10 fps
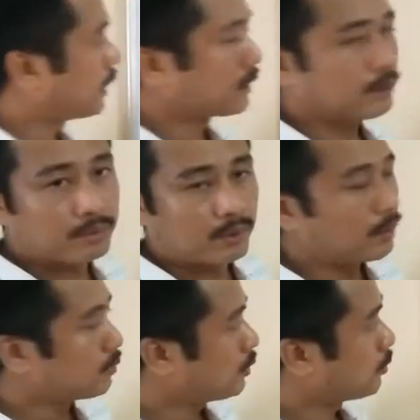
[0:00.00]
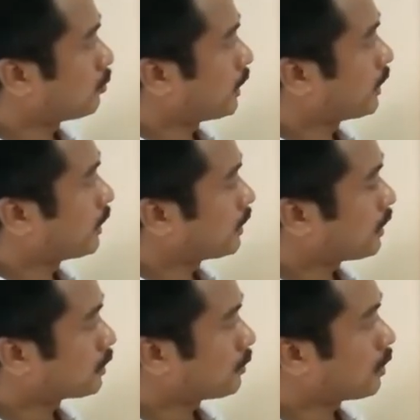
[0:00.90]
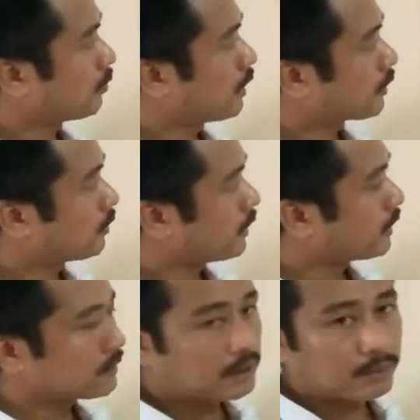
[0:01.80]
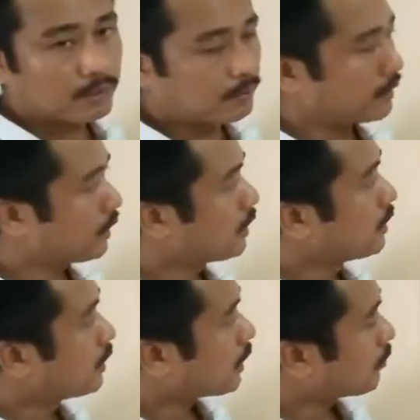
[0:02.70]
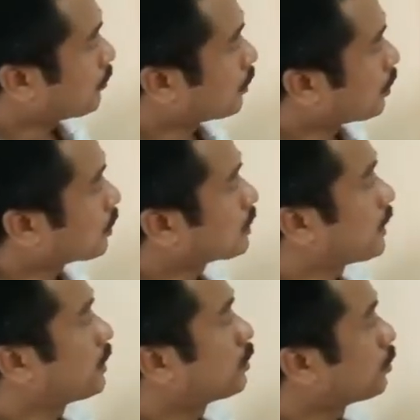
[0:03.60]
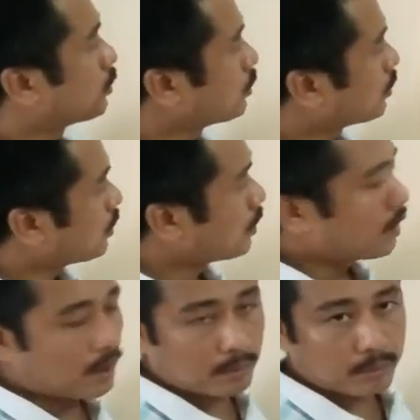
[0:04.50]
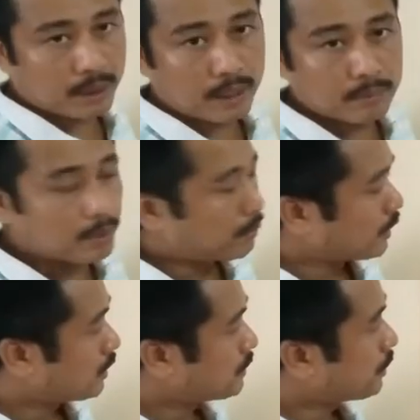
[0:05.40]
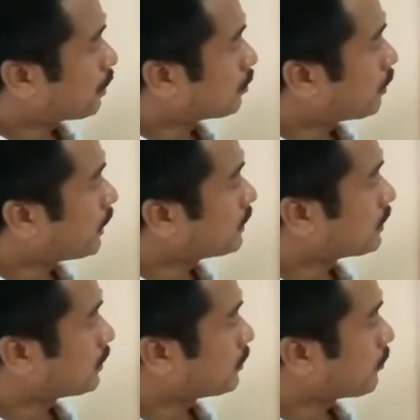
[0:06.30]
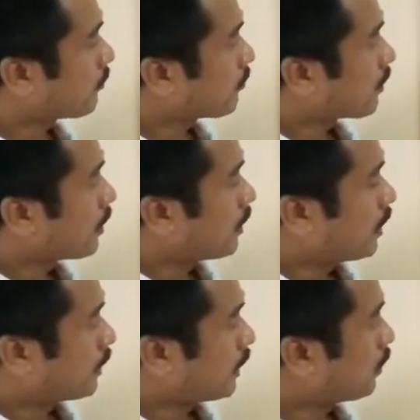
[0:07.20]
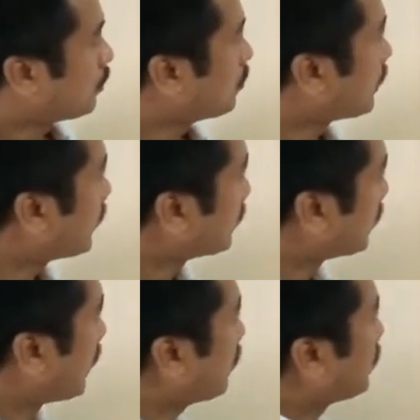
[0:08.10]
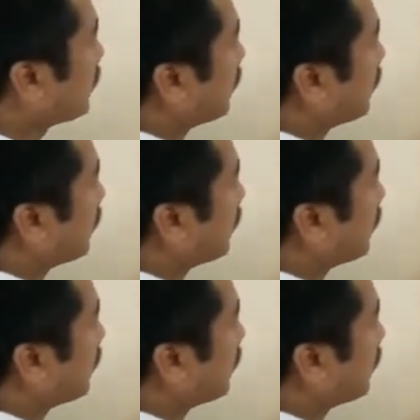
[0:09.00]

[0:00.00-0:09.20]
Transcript: has formed by transfer of electron density from the carbon monoxide to empty metal d orbital, now what has happened